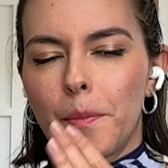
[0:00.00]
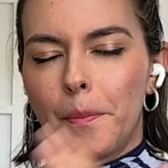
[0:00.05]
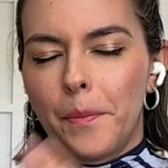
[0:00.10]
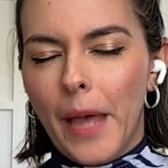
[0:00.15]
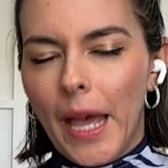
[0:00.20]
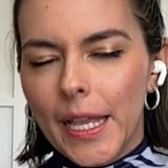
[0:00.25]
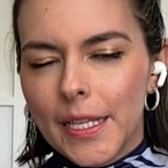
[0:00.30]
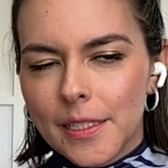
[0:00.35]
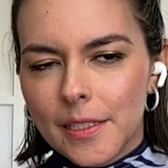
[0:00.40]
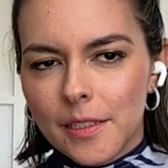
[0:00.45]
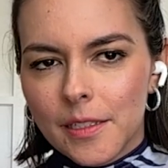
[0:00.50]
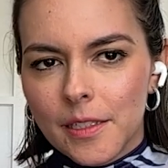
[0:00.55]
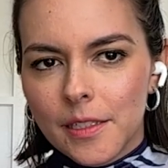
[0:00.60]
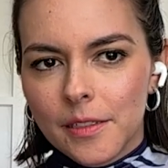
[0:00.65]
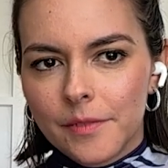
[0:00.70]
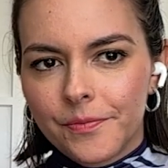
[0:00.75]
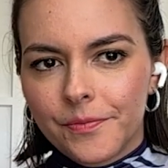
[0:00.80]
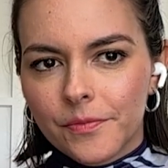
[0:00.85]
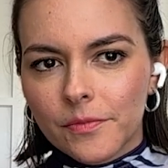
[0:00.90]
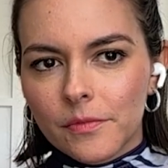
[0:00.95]
your
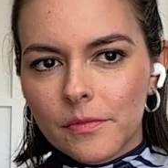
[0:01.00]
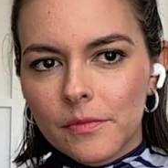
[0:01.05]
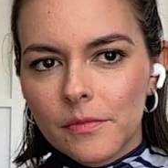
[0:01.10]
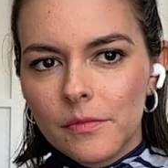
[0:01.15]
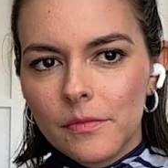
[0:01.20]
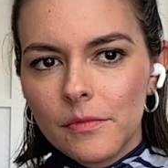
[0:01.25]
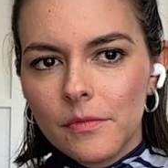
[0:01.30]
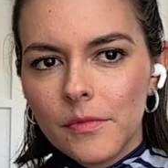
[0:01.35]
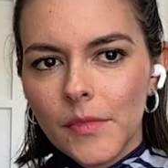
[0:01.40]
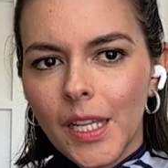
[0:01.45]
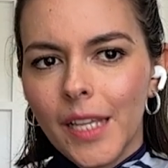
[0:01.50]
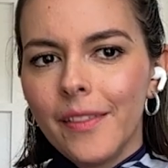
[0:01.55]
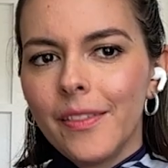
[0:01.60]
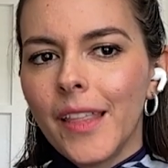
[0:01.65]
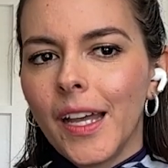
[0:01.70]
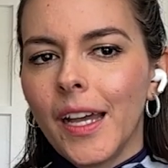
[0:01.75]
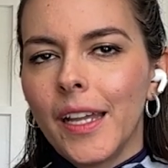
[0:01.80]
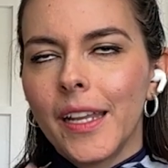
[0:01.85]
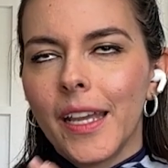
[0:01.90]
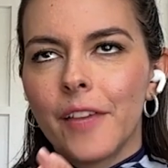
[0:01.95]
best,
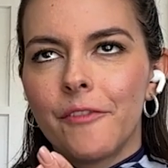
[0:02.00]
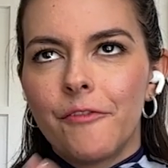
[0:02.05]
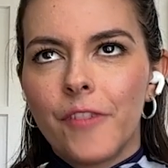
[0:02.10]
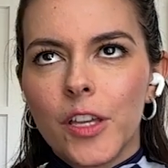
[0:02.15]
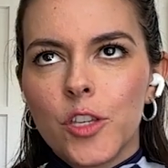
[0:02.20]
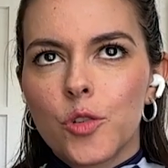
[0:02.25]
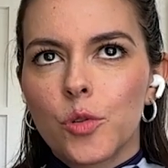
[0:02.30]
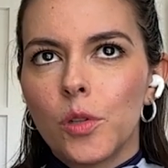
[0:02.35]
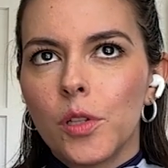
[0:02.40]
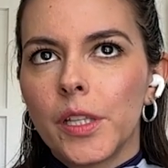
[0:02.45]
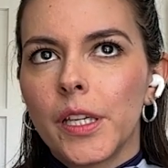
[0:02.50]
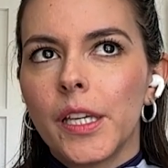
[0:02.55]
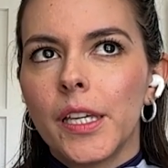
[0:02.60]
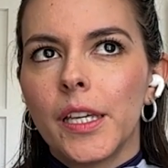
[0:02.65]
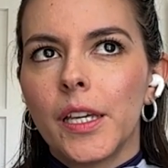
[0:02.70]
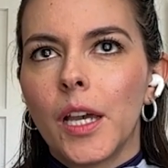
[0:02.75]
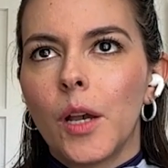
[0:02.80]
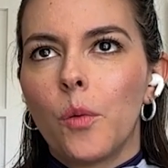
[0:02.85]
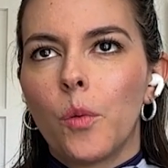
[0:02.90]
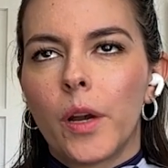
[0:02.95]
and that
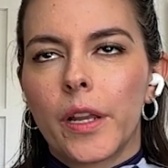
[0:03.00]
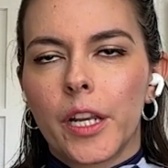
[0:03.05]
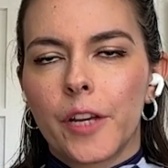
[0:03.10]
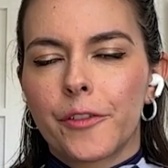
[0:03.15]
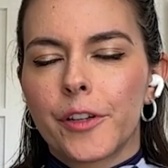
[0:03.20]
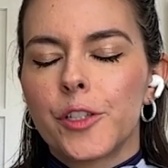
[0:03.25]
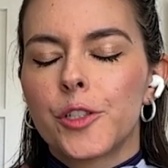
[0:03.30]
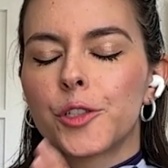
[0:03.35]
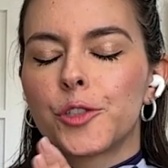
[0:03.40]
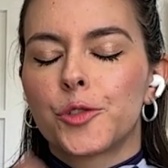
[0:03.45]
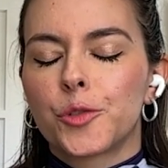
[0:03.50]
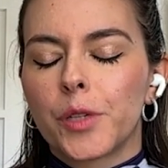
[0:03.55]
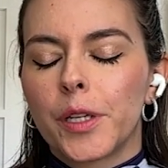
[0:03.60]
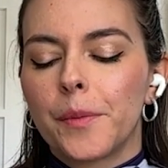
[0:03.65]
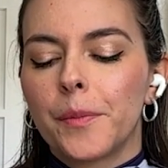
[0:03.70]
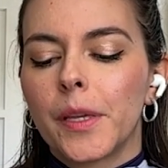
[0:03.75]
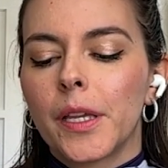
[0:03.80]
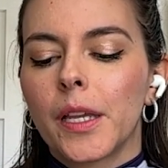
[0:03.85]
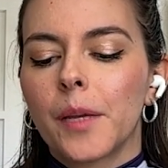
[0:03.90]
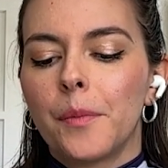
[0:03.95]
eventually whatever you're
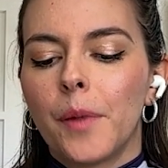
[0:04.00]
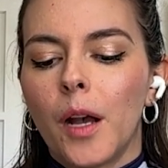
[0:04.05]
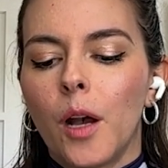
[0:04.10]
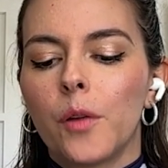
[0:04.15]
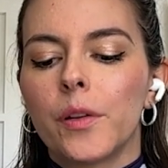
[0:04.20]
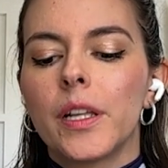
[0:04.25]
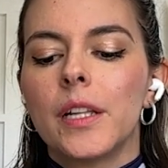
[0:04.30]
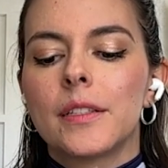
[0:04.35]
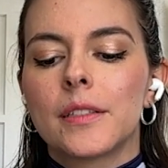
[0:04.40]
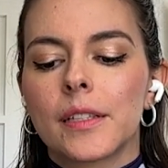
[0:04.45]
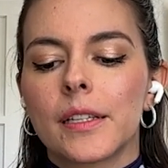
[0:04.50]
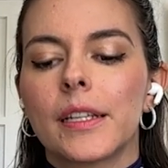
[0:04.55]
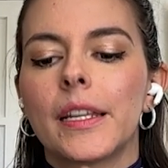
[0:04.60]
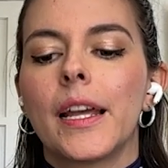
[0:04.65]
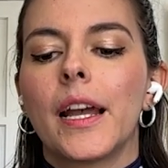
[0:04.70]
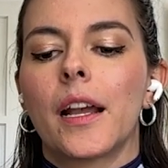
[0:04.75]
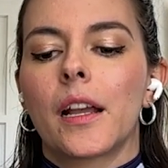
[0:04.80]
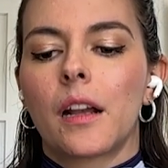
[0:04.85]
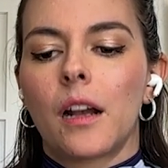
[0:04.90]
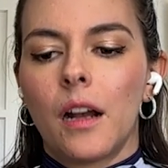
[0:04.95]
dreaming about, it's
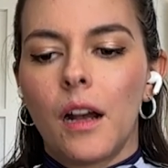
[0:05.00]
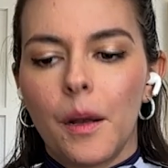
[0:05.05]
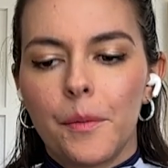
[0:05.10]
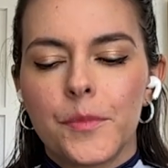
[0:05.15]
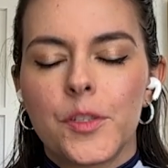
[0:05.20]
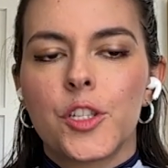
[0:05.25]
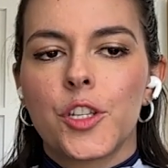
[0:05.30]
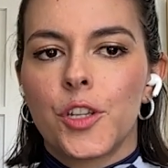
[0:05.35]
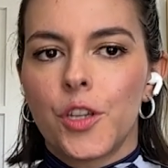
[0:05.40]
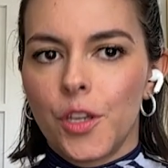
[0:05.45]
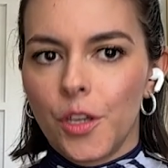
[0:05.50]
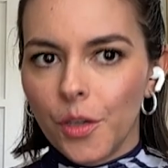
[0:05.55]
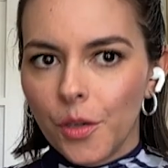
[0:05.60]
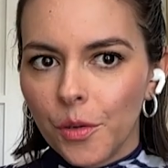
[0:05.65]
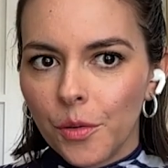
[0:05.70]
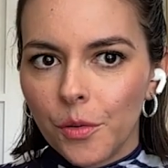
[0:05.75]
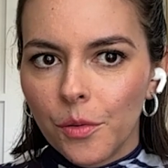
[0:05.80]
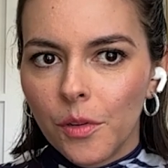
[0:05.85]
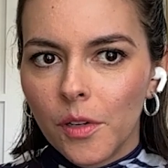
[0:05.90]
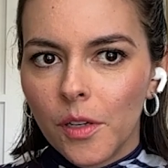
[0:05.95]
gonna come to
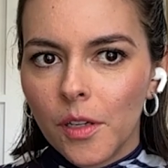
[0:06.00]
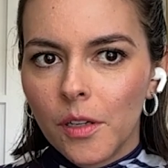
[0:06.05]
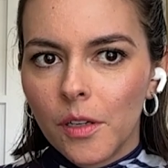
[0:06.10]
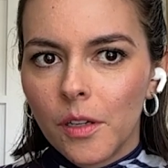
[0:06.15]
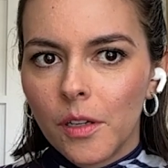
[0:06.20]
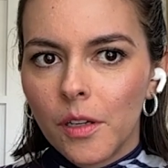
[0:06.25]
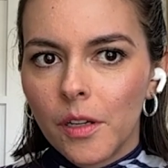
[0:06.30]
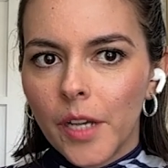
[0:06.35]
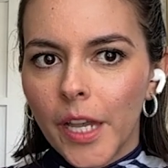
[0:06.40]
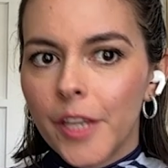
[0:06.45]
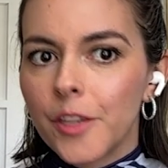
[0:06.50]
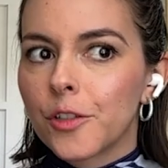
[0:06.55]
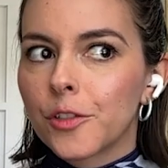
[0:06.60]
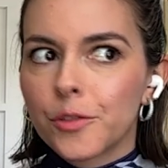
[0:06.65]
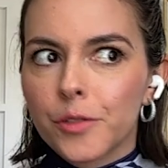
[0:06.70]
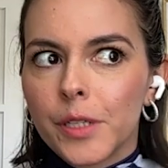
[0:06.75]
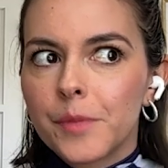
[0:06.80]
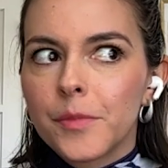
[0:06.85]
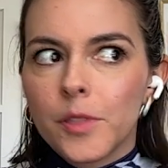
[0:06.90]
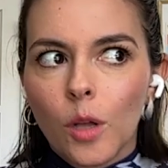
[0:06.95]
you, and your
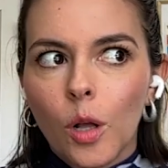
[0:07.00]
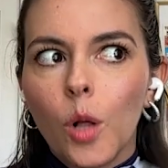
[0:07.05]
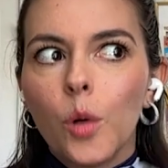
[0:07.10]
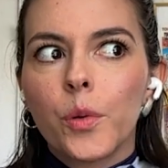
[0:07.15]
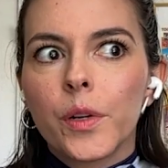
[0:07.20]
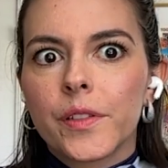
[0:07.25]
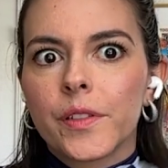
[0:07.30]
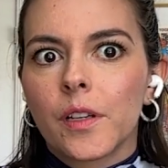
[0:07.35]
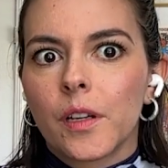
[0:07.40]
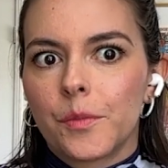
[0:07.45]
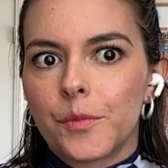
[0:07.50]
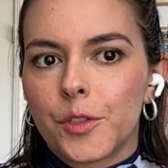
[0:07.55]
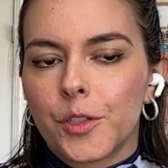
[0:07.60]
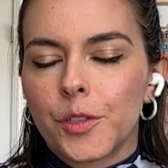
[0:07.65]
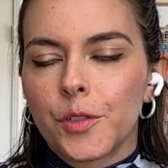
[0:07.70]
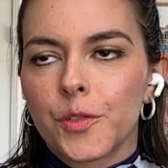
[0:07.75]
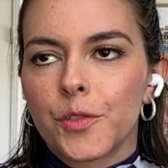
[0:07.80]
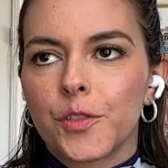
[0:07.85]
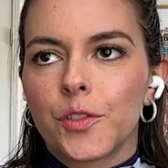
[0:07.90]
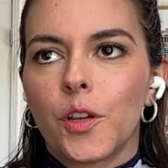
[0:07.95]
dreams always come
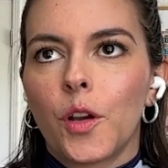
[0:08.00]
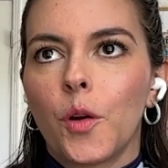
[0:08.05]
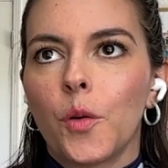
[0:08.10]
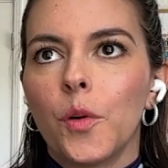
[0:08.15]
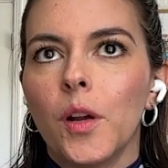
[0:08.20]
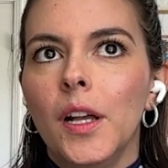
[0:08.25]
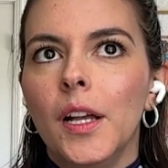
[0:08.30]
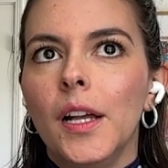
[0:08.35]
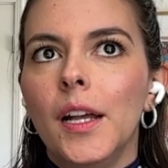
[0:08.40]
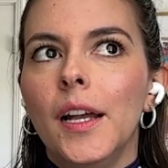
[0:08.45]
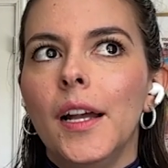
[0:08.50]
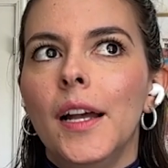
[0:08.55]
true. So